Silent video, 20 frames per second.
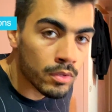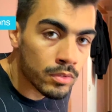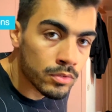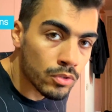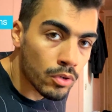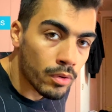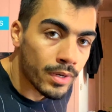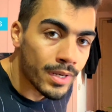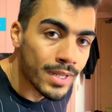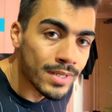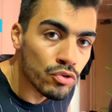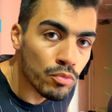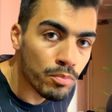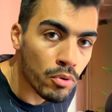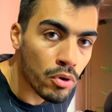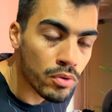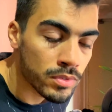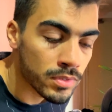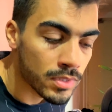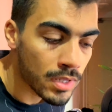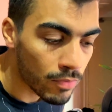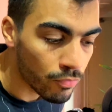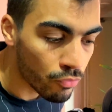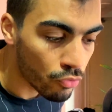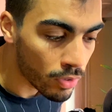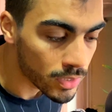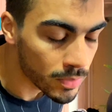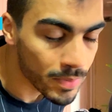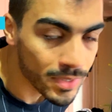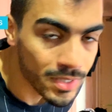So let's suppose that for
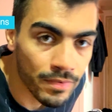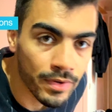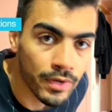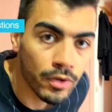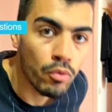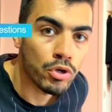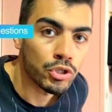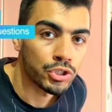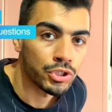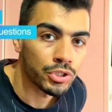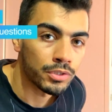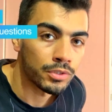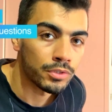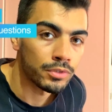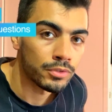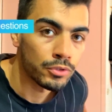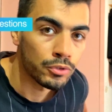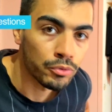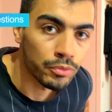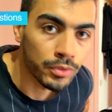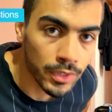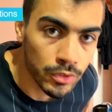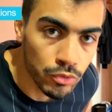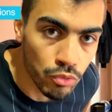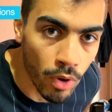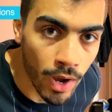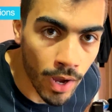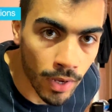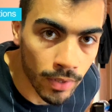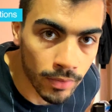a specific question, you need to
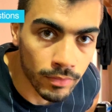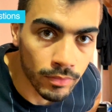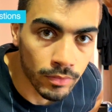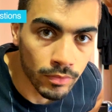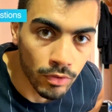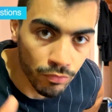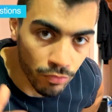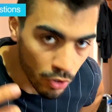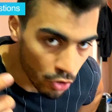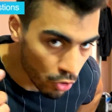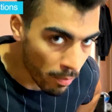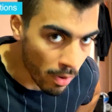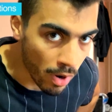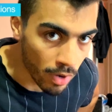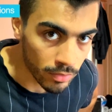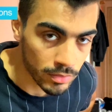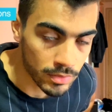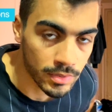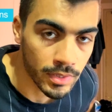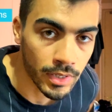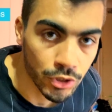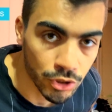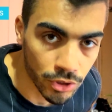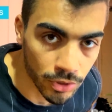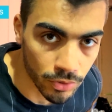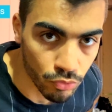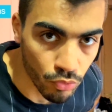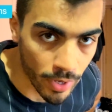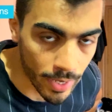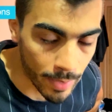add the volume mount section
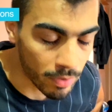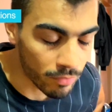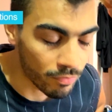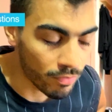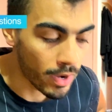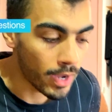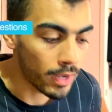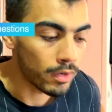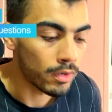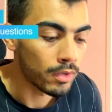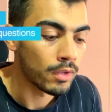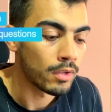to a YAML file.